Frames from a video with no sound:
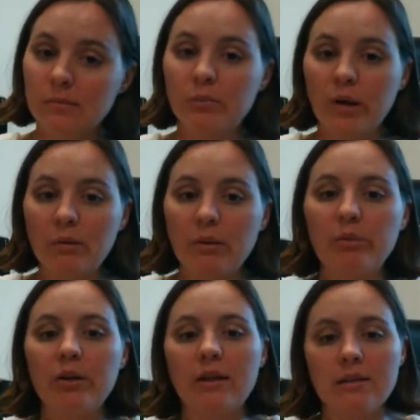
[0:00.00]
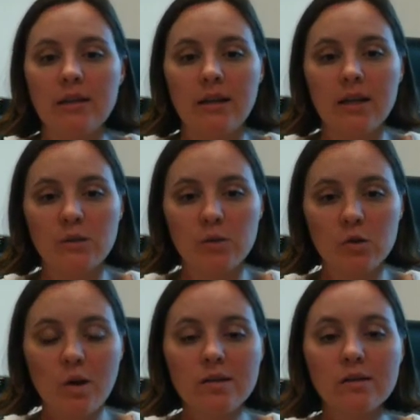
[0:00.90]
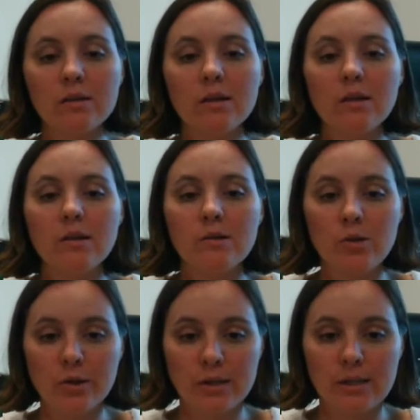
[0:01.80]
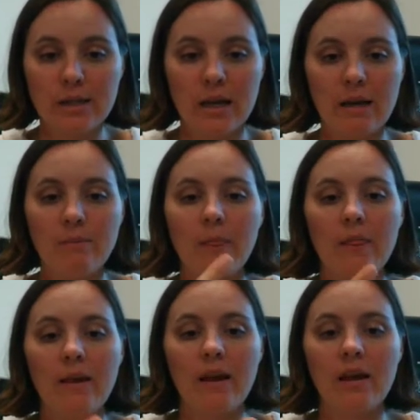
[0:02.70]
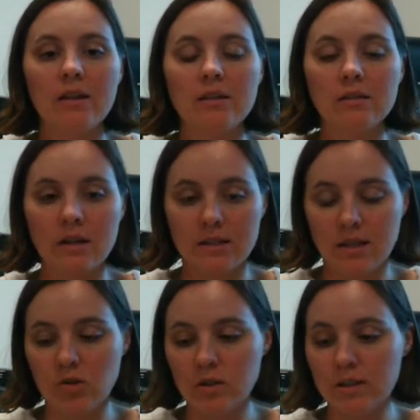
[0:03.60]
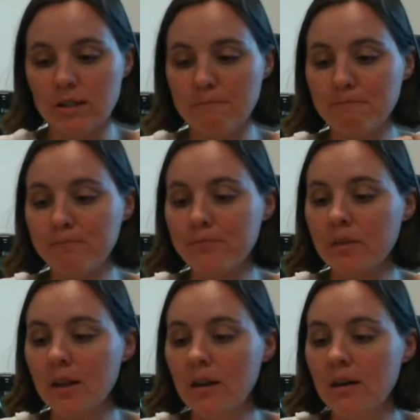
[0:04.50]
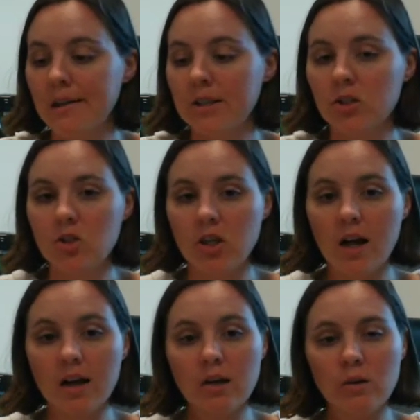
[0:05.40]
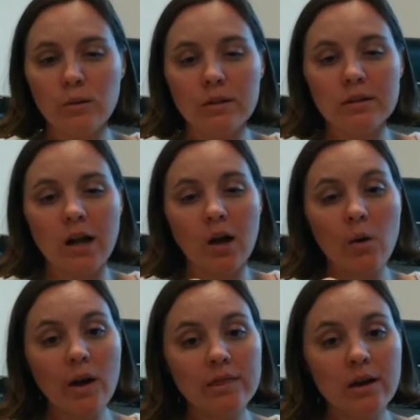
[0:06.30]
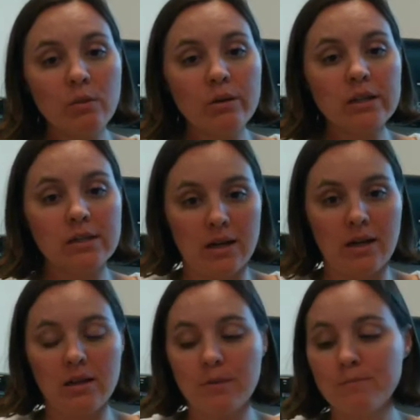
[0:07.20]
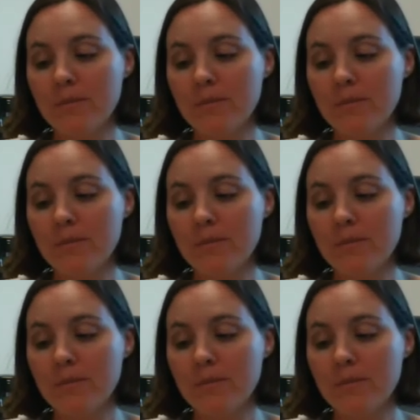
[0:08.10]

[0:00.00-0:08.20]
probably pretty easy to guess which ones, New York City and Los Angeles. Chicago is not quite there, but it's getting there.